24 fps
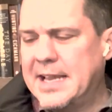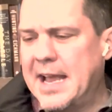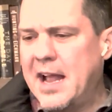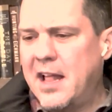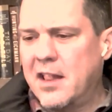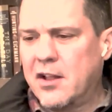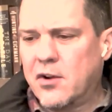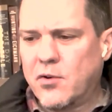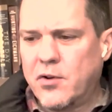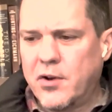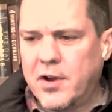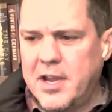
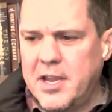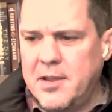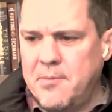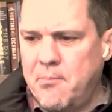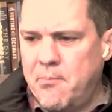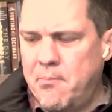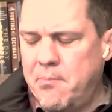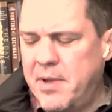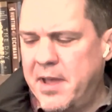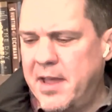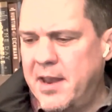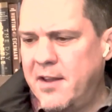salary,
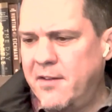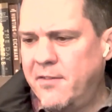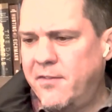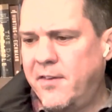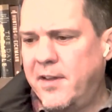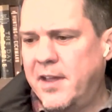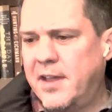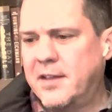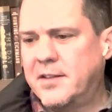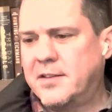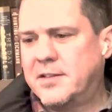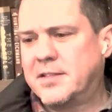
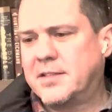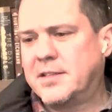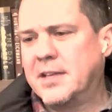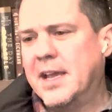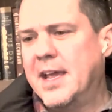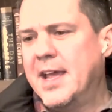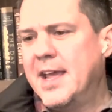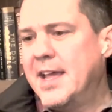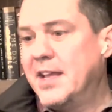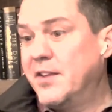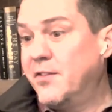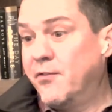benefits,
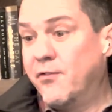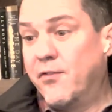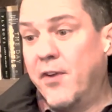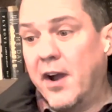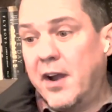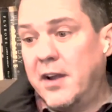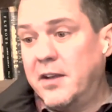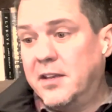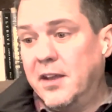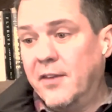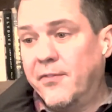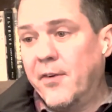
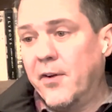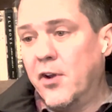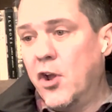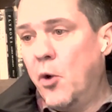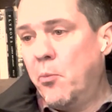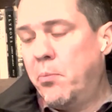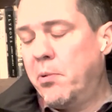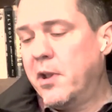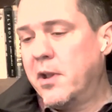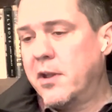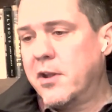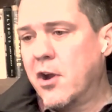very different
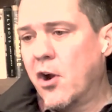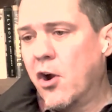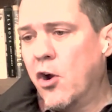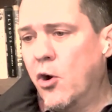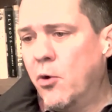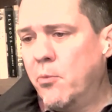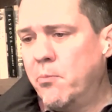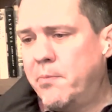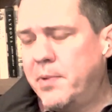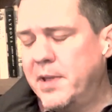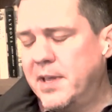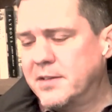opening your
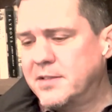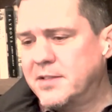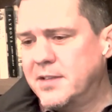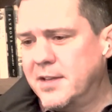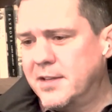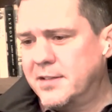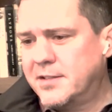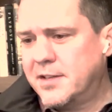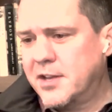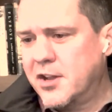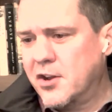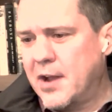own
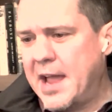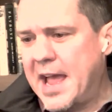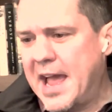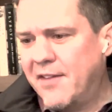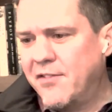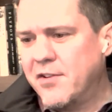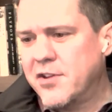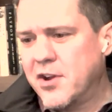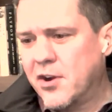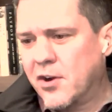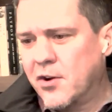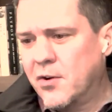business,
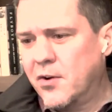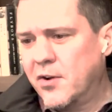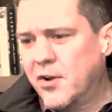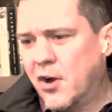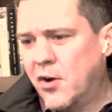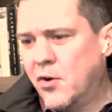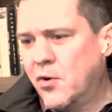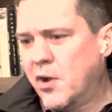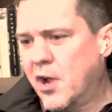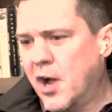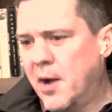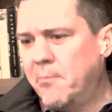having your
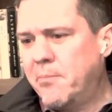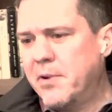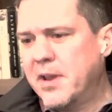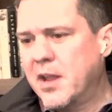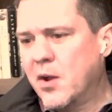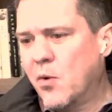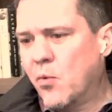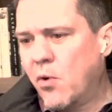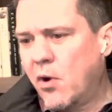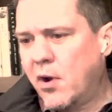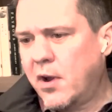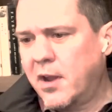own
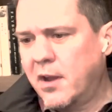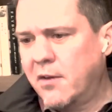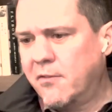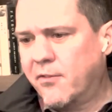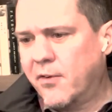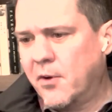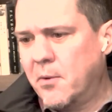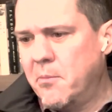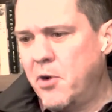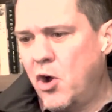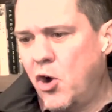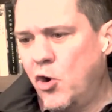company, working
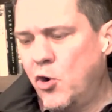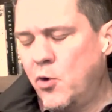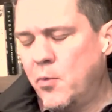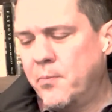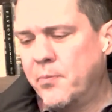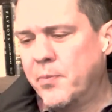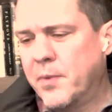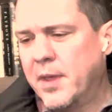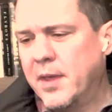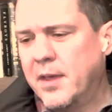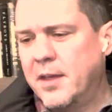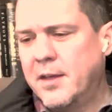from
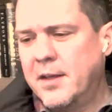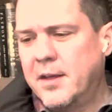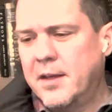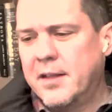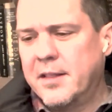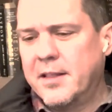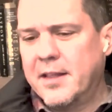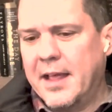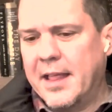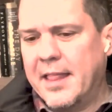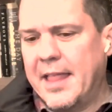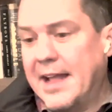home.
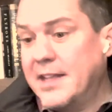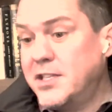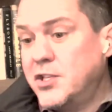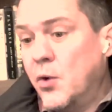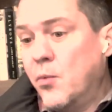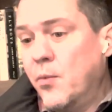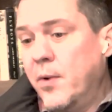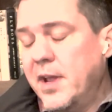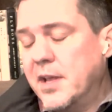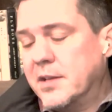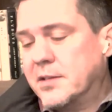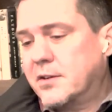That's a
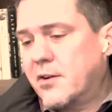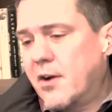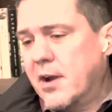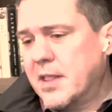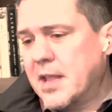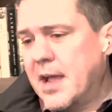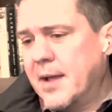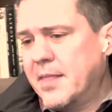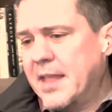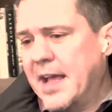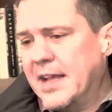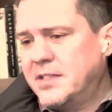risk, right?
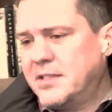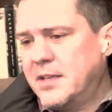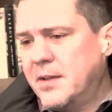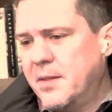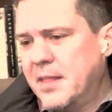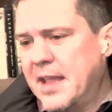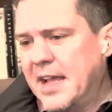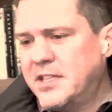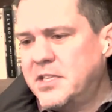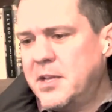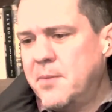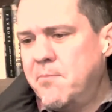
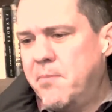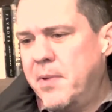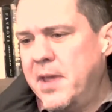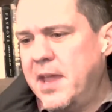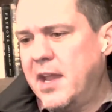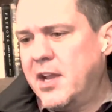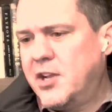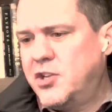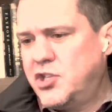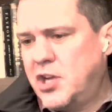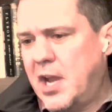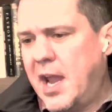That's a
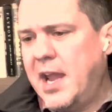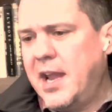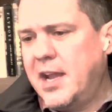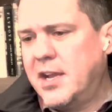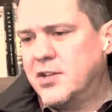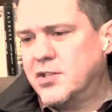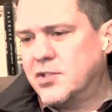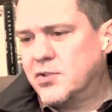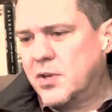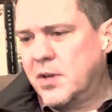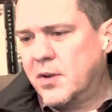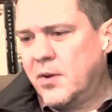big
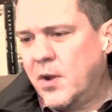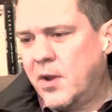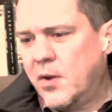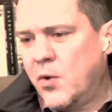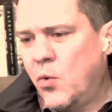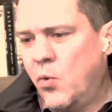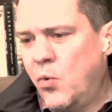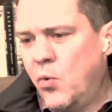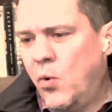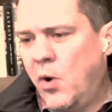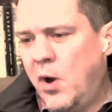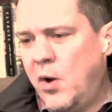change.
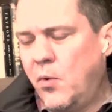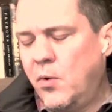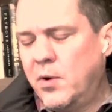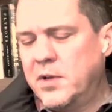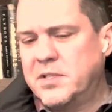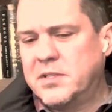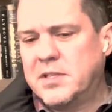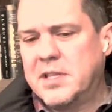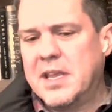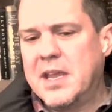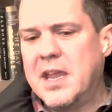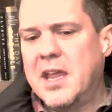What
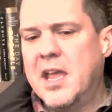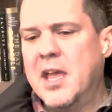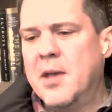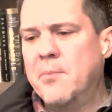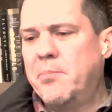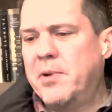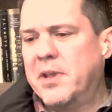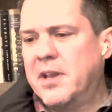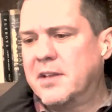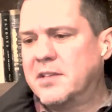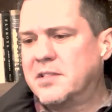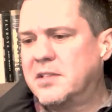was the
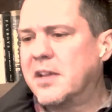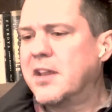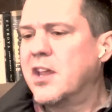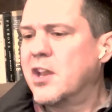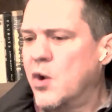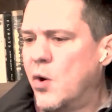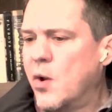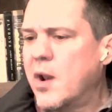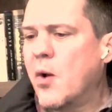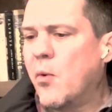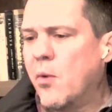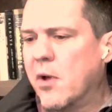impetus to,
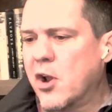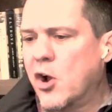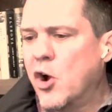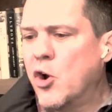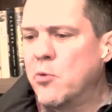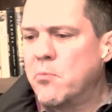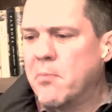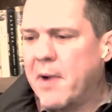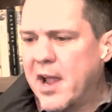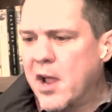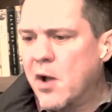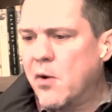I want to
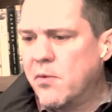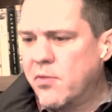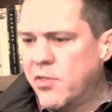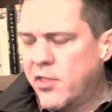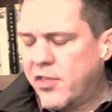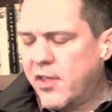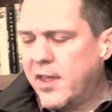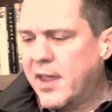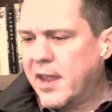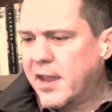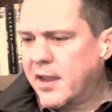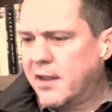own my own
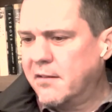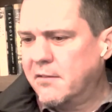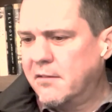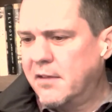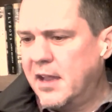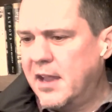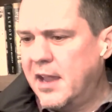thing